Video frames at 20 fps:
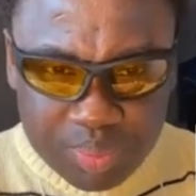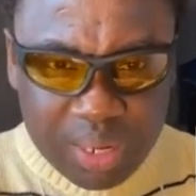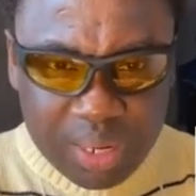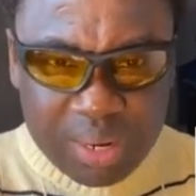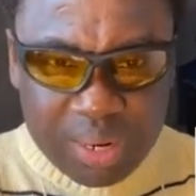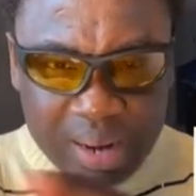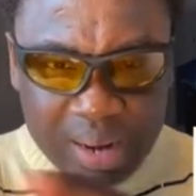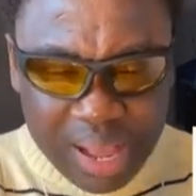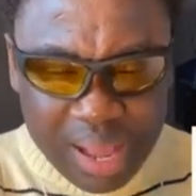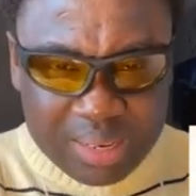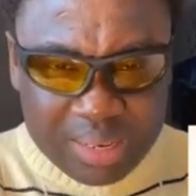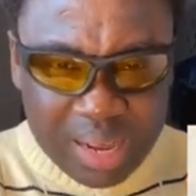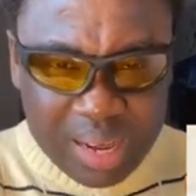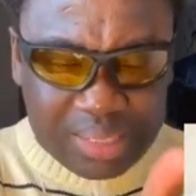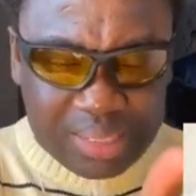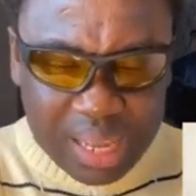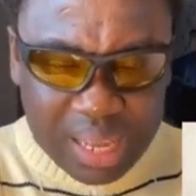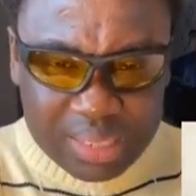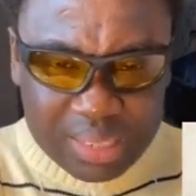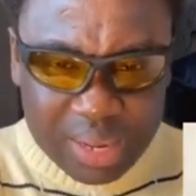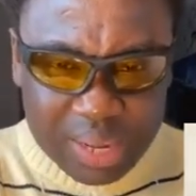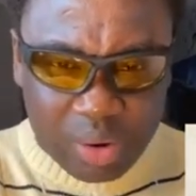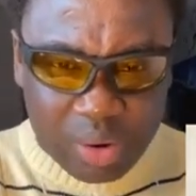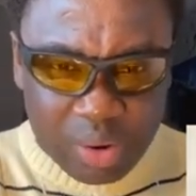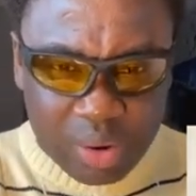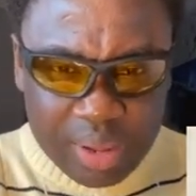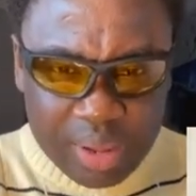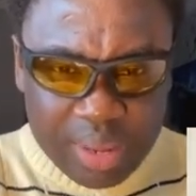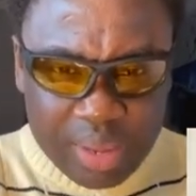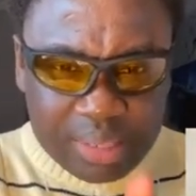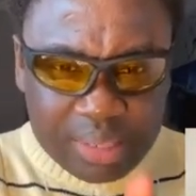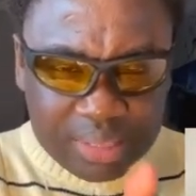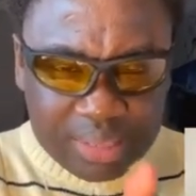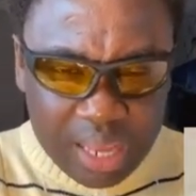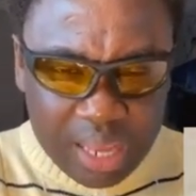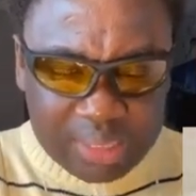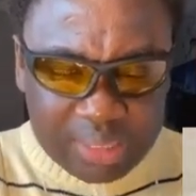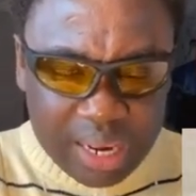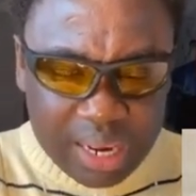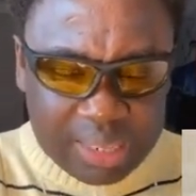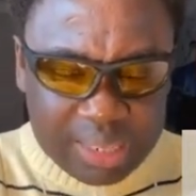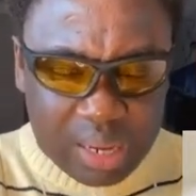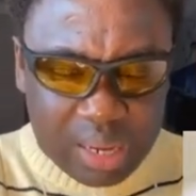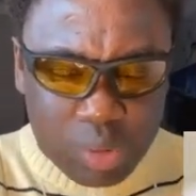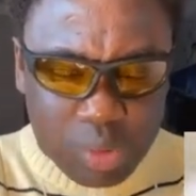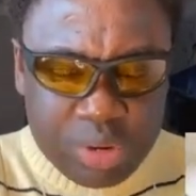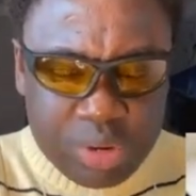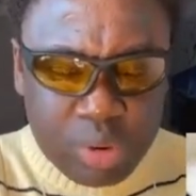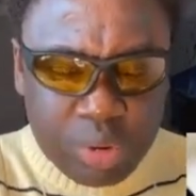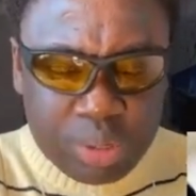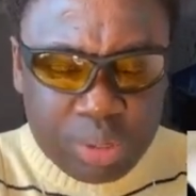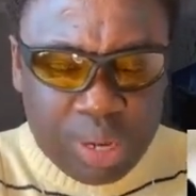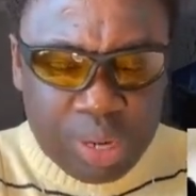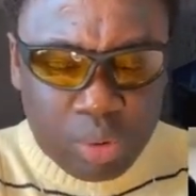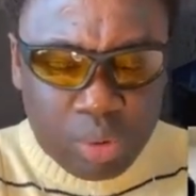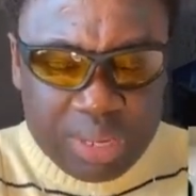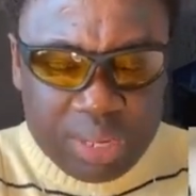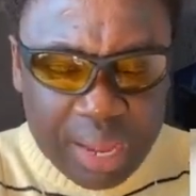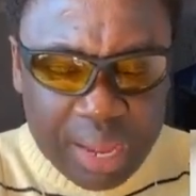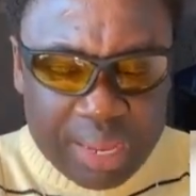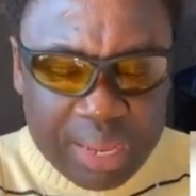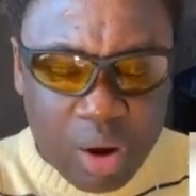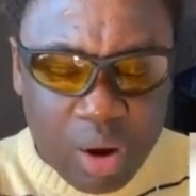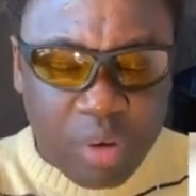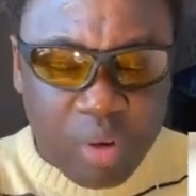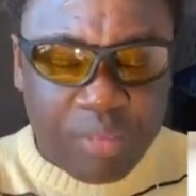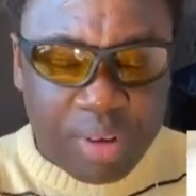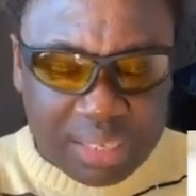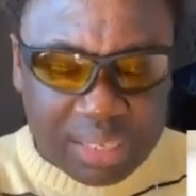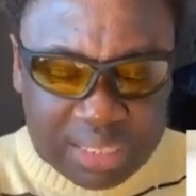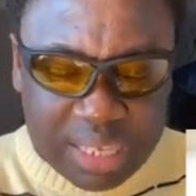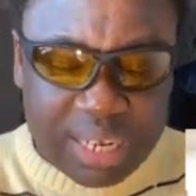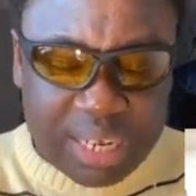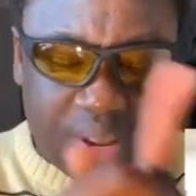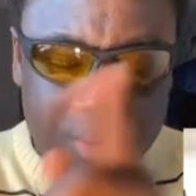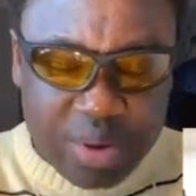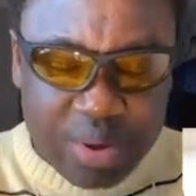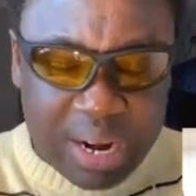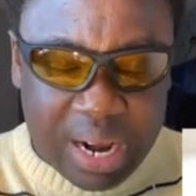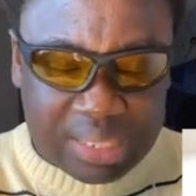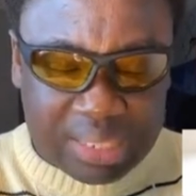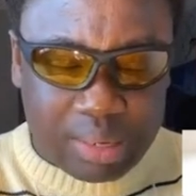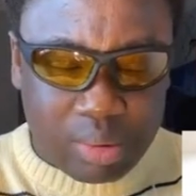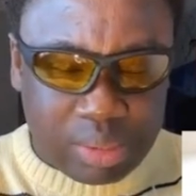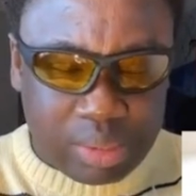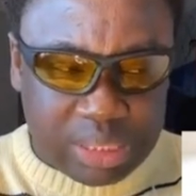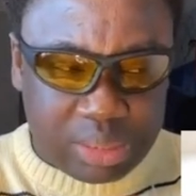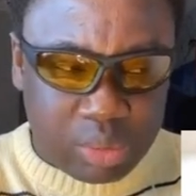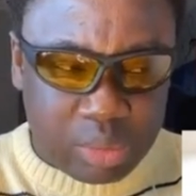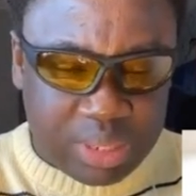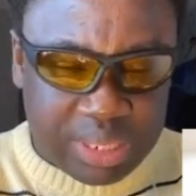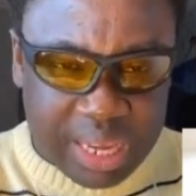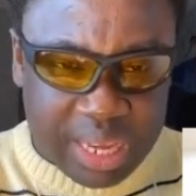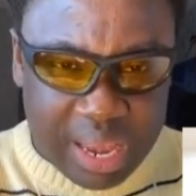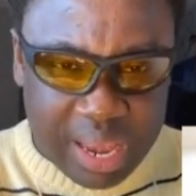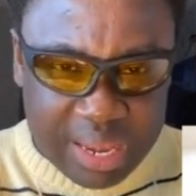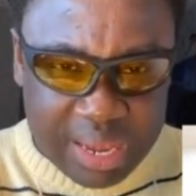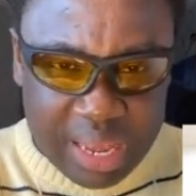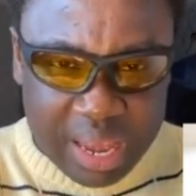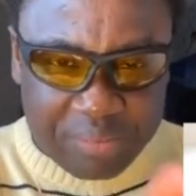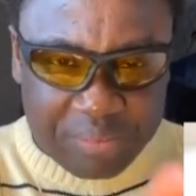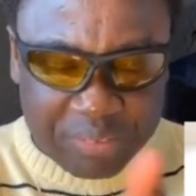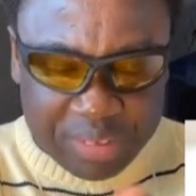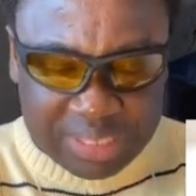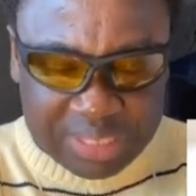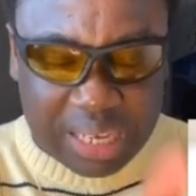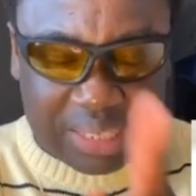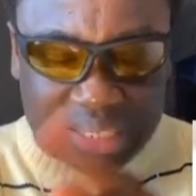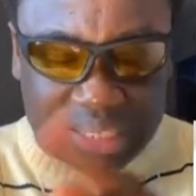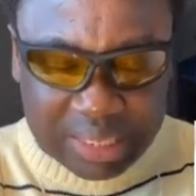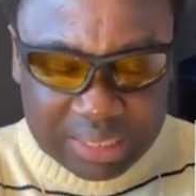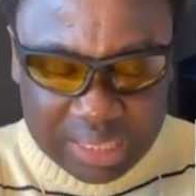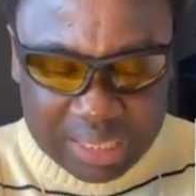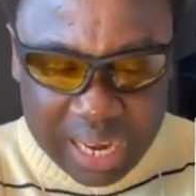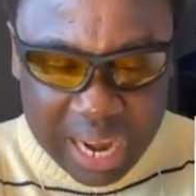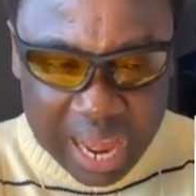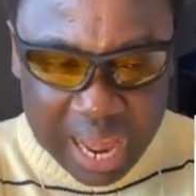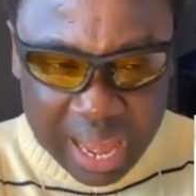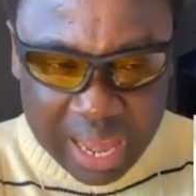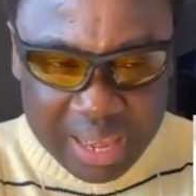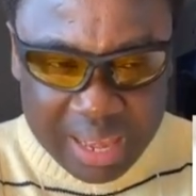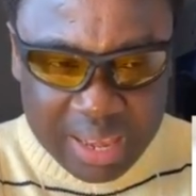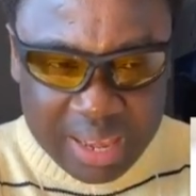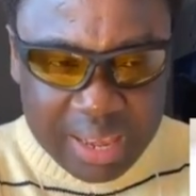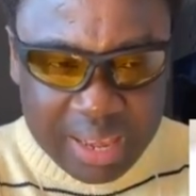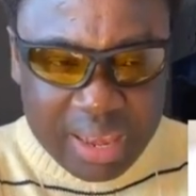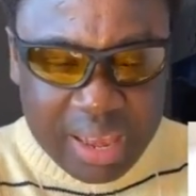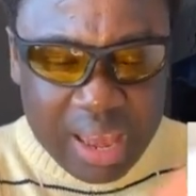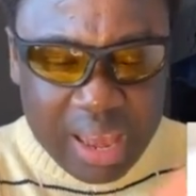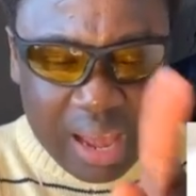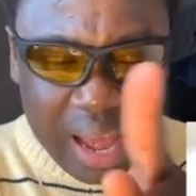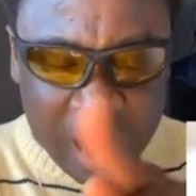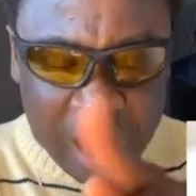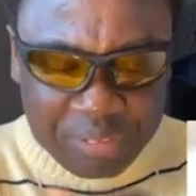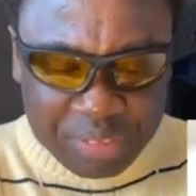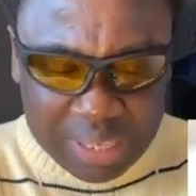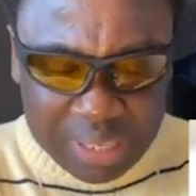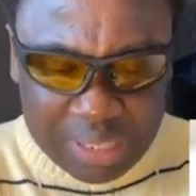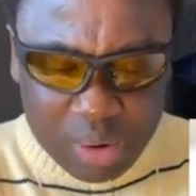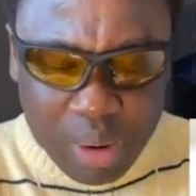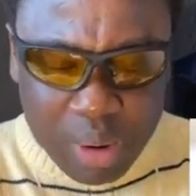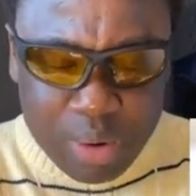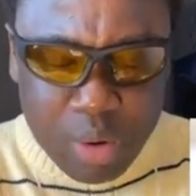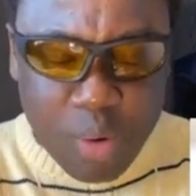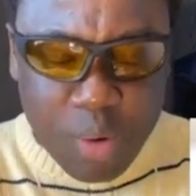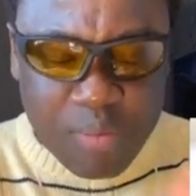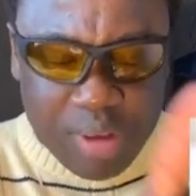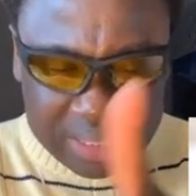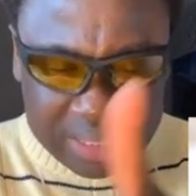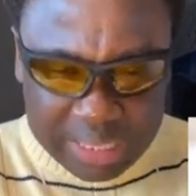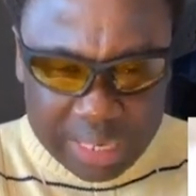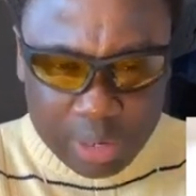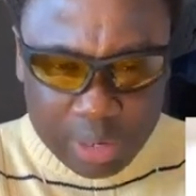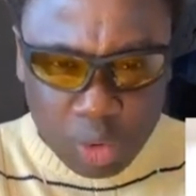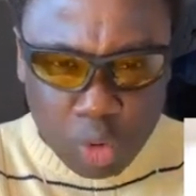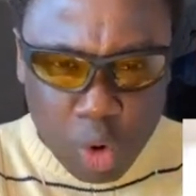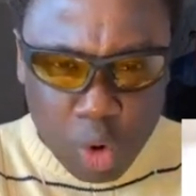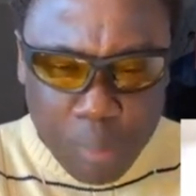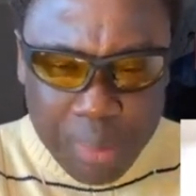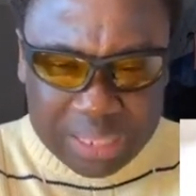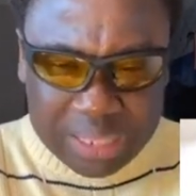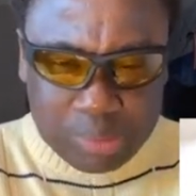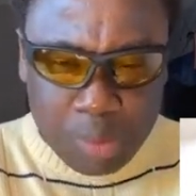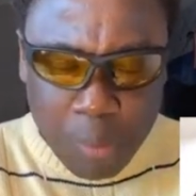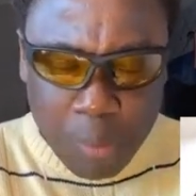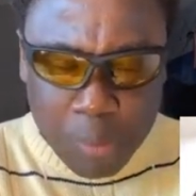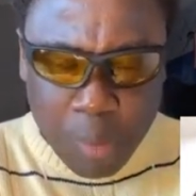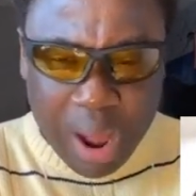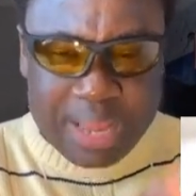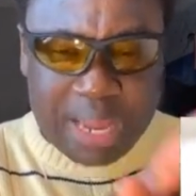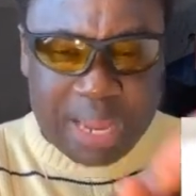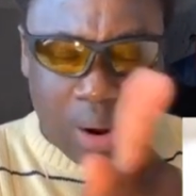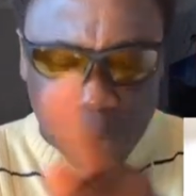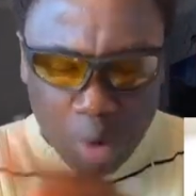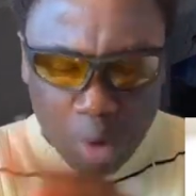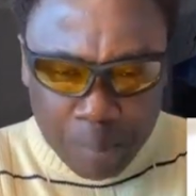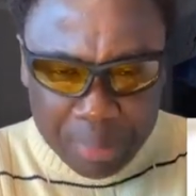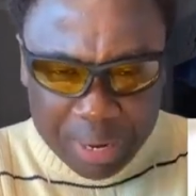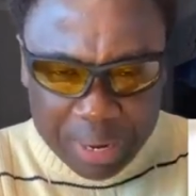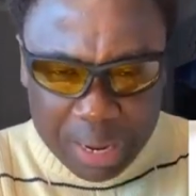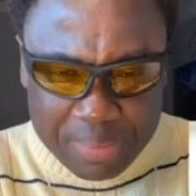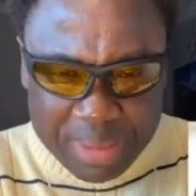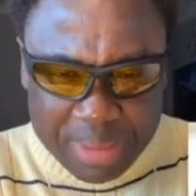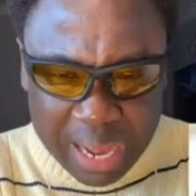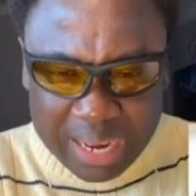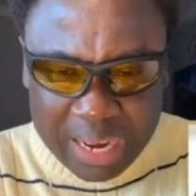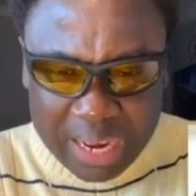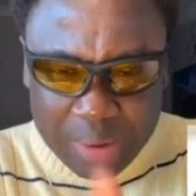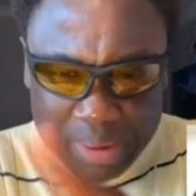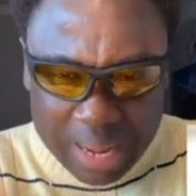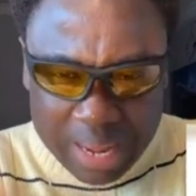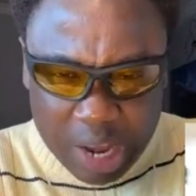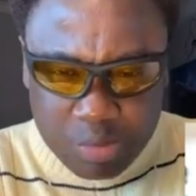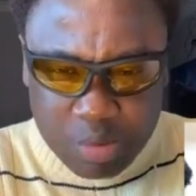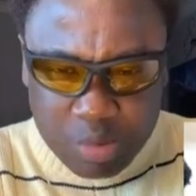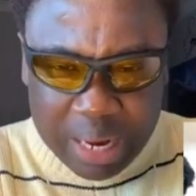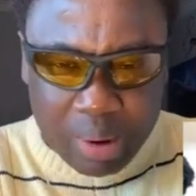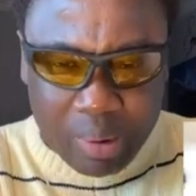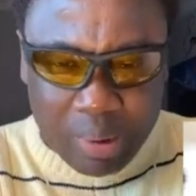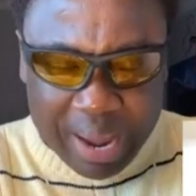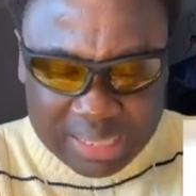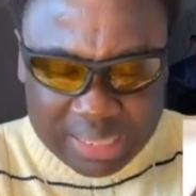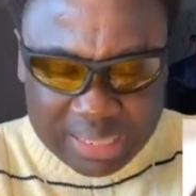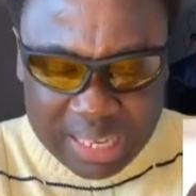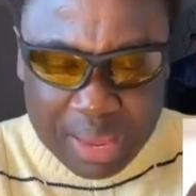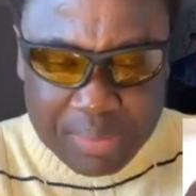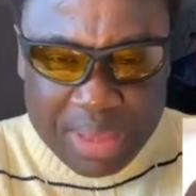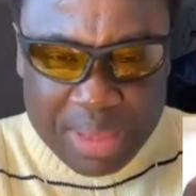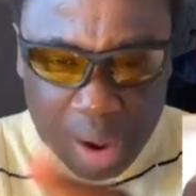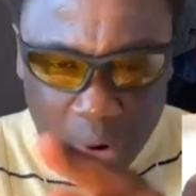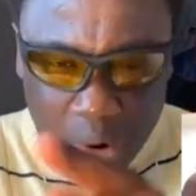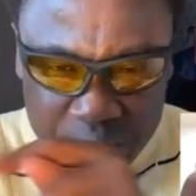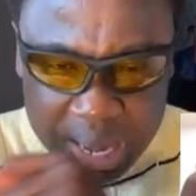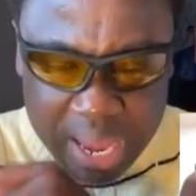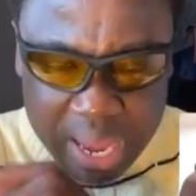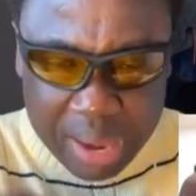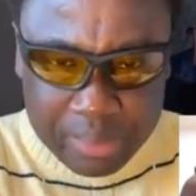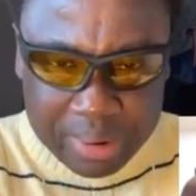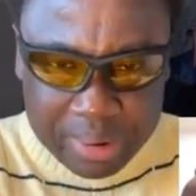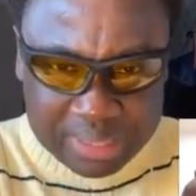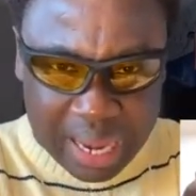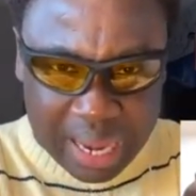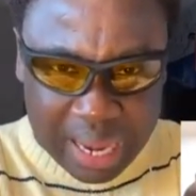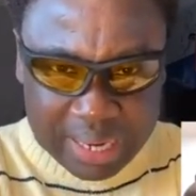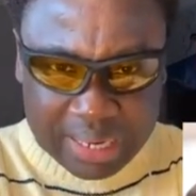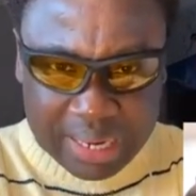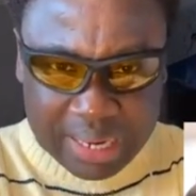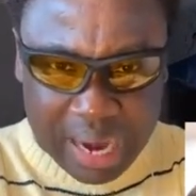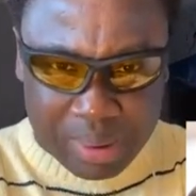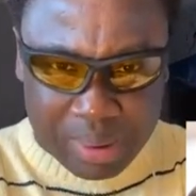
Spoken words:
Now, that's the next thing. Unya year over saying you be not a winter one year, a year better change now. After someone who bet moon for any company be an investment, or I say, yeah, or every side in a